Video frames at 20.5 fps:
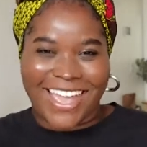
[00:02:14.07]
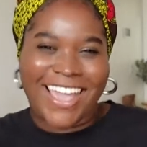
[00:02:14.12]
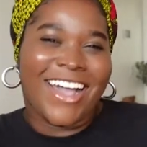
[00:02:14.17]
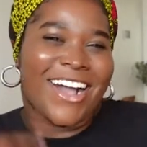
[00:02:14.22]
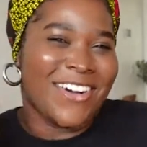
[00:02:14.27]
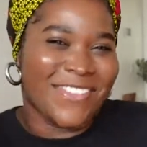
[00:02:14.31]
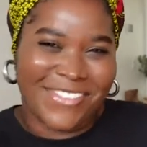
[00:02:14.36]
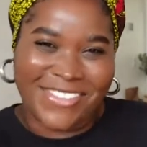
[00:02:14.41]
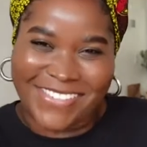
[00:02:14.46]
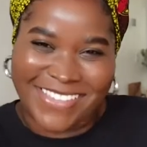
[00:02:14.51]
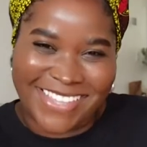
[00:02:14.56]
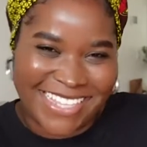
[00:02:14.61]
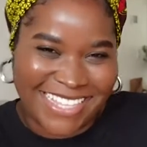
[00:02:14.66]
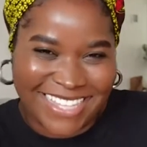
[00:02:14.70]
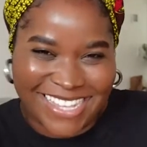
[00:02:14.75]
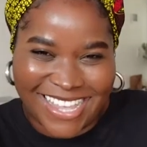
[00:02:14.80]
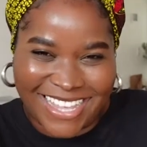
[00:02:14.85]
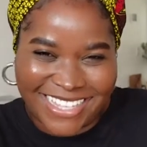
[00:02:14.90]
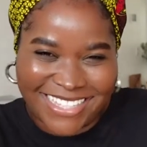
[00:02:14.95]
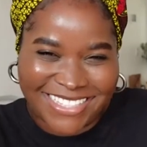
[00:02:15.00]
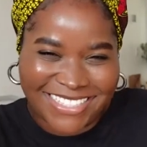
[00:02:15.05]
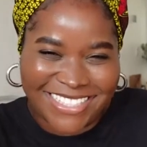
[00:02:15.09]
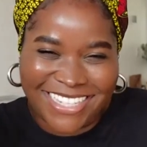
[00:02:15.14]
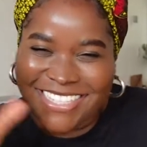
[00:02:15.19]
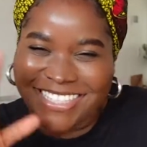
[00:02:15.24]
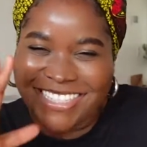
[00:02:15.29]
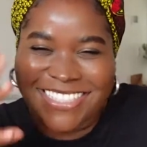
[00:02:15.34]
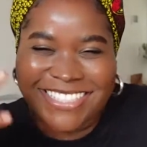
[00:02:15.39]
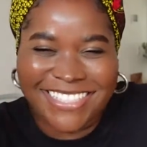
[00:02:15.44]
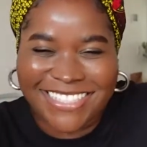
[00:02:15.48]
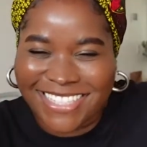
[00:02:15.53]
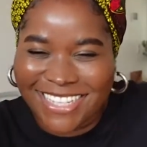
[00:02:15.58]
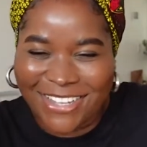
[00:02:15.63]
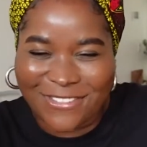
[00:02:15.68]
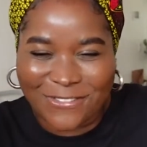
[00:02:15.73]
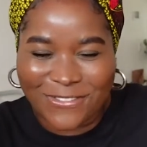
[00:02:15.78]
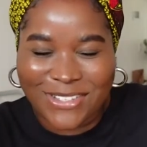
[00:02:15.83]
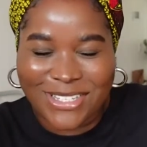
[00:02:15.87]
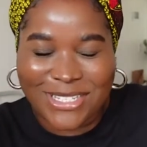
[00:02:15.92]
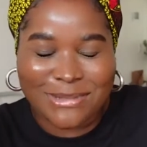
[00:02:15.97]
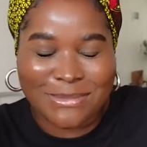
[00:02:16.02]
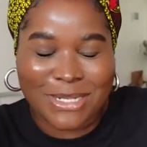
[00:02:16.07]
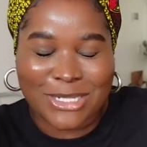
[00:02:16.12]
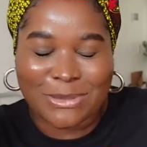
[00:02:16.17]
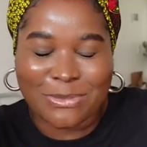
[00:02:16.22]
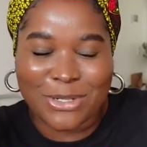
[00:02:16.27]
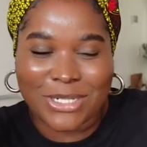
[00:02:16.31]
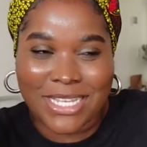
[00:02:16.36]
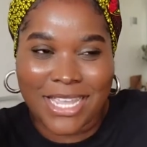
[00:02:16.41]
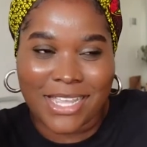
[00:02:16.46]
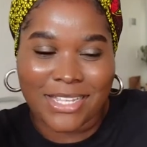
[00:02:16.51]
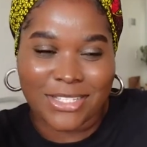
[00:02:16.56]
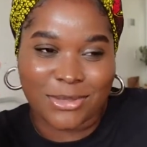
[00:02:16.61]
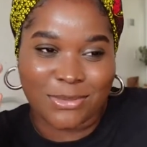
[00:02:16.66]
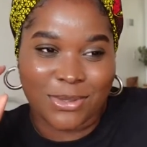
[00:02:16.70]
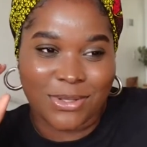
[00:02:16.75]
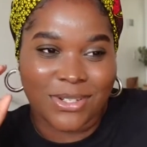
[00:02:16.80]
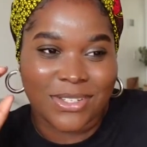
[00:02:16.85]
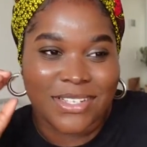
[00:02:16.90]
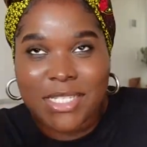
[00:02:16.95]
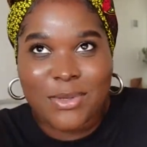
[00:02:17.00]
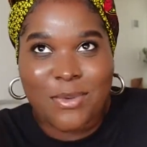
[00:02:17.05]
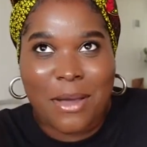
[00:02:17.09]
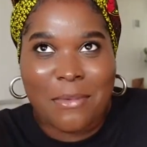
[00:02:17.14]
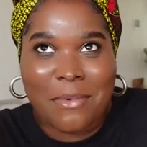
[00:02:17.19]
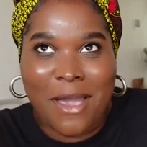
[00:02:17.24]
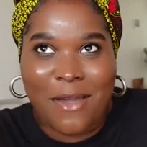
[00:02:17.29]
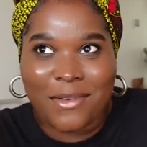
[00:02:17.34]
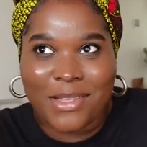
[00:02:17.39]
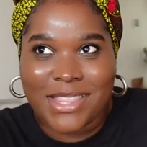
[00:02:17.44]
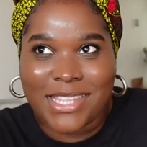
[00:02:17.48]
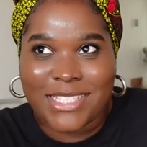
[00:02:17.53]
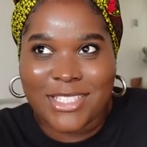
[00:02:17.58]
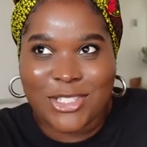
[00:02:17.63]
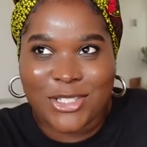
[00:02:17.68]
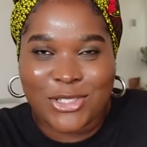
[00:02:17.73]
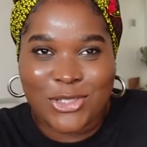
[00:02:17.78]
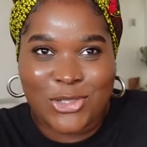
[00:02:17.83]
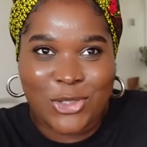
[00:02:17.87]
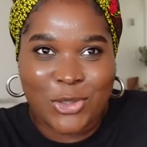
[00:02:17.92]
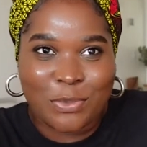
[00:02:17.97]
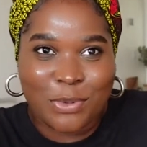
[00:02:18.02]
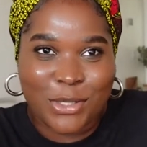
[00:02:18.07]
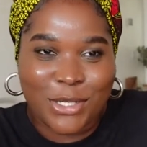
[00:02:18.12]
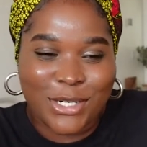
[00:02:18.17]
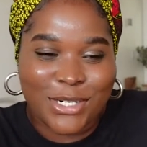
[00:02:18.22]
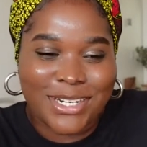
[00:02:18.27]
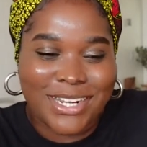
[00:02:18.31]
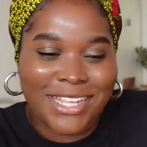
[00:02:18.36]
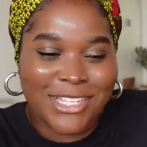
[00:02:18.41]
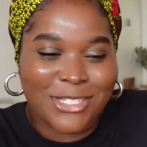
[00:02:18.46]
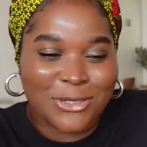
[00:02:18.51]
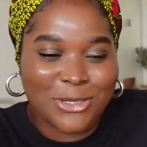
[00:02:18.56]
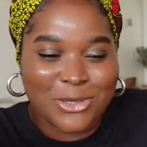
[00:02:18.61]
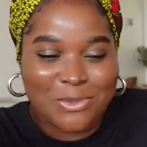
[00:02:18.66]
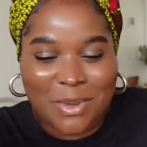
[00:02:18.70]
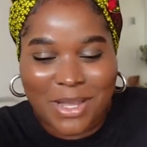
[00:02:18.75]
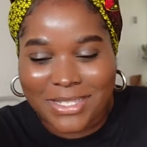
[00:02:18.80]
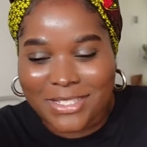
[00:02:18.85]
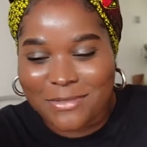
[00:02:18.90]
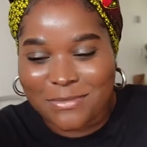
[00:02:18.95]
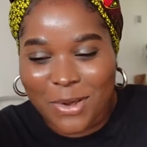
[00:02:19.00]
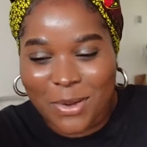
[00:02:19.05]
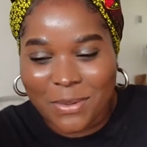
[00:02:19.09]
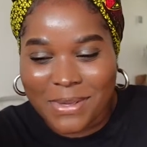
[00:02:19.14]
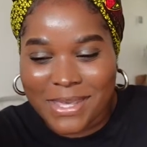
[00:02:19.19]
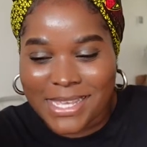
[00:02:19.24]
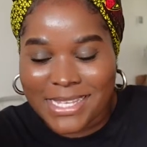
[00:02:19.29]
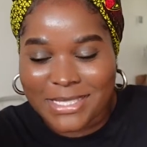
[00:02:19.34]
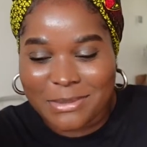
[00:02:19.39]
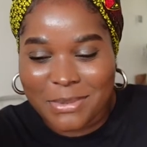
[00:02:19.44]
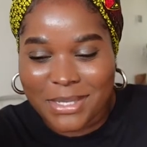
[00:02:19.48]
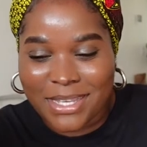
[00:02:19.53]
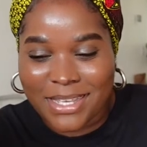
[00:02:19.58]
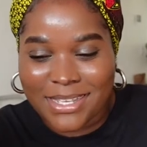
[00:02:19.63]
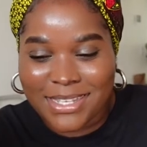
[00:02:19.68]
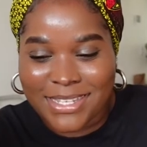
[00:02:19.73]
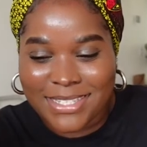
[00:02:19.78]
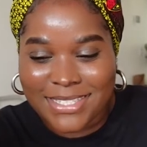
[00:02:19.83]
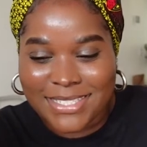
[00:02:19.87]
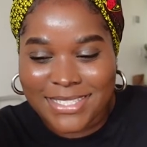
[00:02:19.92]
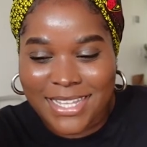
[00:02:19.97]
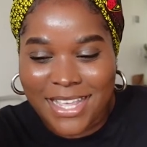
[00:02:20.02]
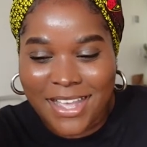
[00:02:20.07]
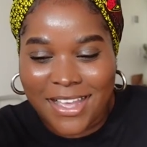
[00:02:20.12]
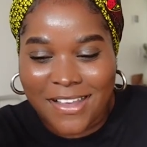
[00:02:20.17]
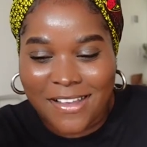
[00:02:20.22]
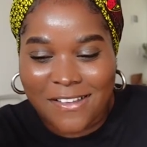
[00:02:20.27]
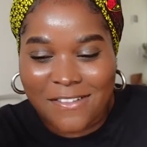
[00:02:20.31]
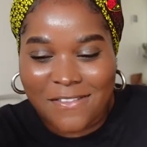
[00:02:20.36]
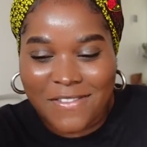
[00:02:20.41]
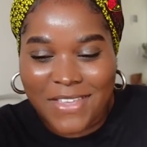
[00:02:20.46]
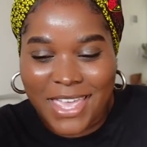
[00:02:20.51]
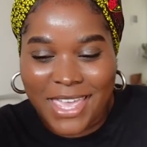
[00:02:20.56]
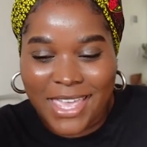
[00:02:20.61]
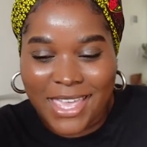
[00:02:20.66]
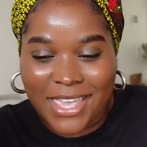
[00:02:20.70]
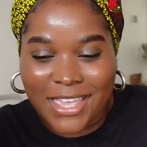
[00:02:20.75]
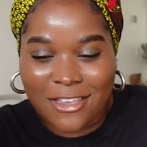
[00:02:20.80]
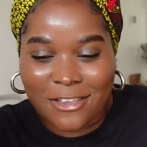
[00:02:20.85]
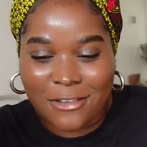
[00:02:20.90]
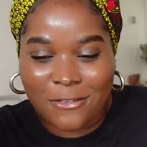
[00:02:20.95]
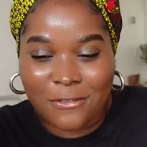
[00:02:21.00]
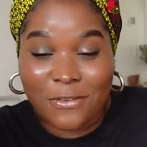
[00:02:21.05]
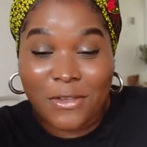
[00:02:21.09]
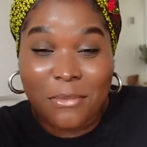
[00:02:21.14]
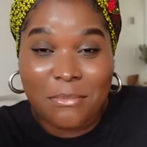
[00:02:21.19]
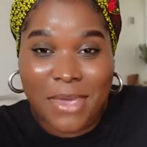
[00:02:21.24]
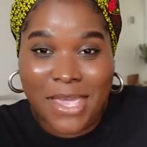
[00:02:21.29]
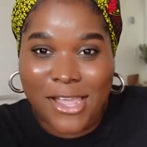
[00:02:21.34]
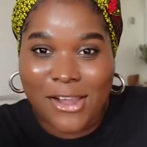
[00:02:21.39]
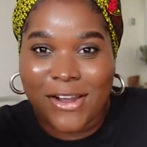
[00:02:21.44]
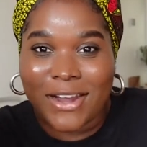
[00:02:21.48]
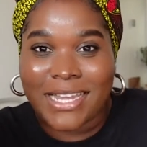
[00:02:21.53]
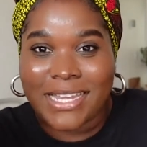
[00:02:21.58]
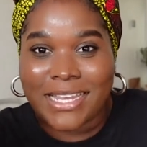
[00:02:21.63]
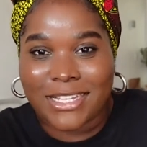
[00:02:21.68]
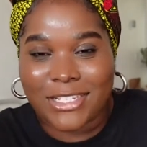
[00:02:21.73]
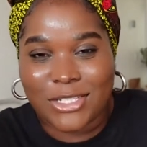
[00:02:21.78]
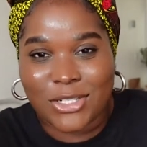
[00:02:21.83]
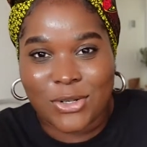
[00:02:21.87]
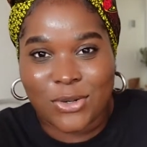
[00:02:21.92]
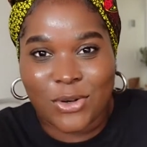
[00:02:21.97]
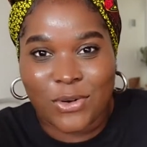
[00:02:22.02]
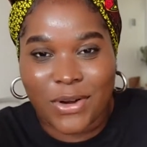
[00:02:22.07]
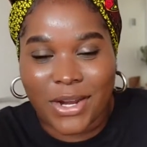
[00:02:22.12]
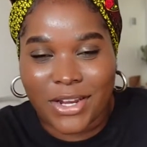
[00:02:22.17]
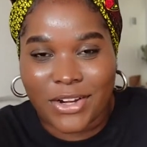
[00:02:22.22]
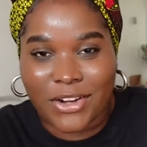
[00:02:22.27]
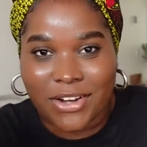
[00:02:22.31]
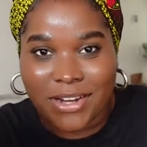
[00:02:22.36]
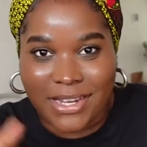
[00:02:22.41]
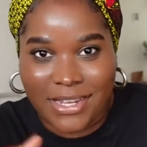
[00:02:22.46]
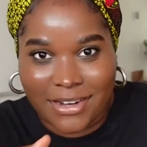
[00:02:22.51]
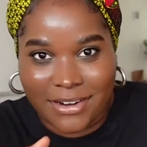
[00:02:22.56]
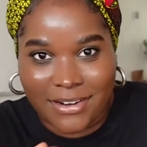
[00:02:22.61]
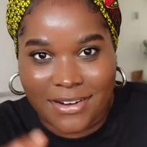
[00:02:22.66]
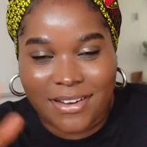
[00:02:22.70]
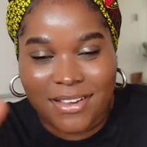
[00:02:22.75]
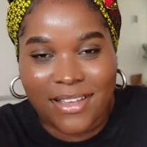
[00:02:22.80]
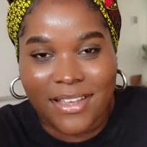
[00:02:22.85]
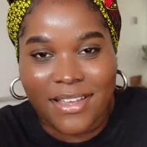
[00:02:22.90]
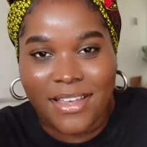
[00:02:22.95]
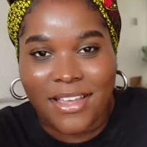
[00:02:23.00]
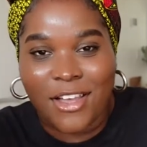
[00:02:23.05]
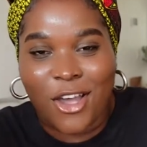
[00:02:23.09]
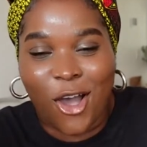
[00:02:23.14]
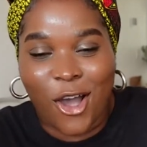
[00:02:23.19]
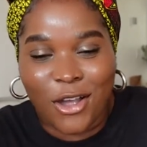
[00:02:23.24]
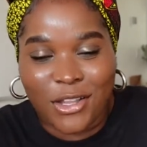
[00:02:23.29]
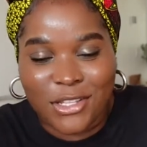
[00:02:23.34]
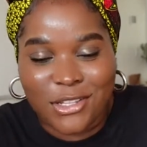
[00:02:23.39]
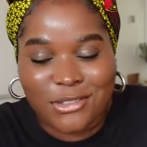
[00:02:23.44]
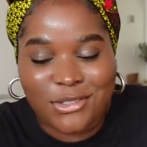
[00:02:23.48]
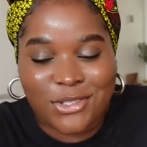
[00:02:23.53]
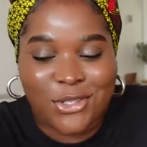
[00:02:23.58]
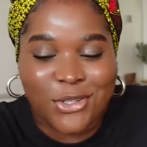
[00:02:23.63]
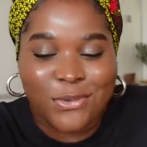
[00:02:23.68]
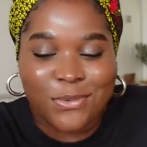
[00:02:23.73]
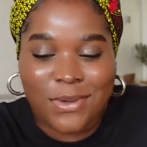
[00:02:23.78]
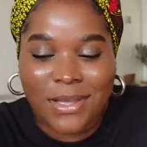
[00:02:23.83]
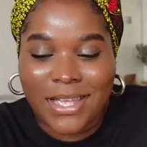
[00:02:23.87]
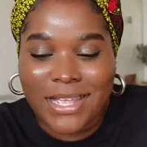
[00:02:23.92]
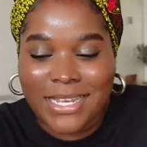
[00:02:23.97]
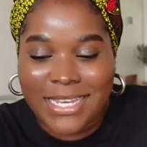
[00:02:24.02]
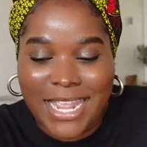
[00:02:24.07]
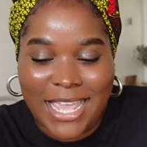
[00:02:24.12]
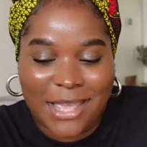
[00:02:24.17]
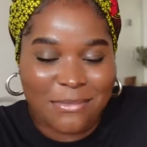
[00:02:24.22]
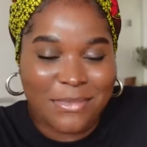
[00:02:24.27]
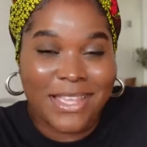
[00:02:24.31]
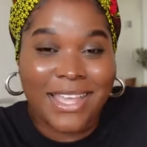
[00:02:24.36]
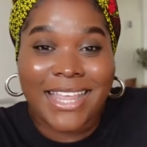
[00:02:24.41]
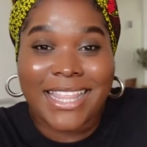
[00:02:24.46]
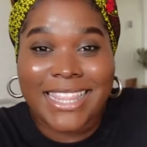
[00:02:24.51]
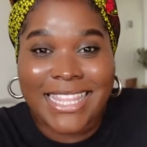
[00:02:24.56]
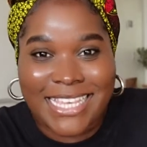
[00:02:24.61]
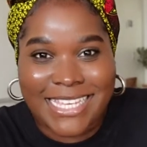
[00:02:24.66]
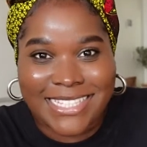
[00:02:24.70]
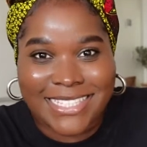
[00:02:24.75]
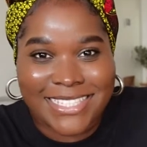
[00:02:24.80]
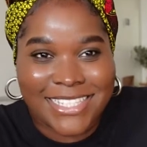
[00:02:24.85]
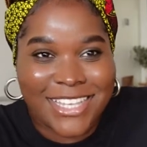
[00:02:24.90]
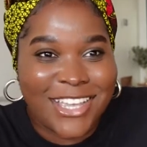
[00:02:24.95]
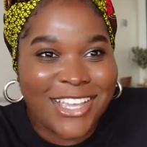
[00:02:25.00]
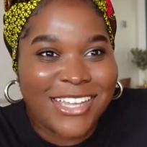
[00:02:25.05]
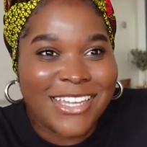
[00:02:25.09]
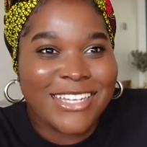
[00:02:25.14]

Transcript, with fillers: I hope it makes sense. It just, it feels much more tangible. The reason why I'm having this super introspective moment is because of a filmmaker and digital creator here on YouTube named Hallease.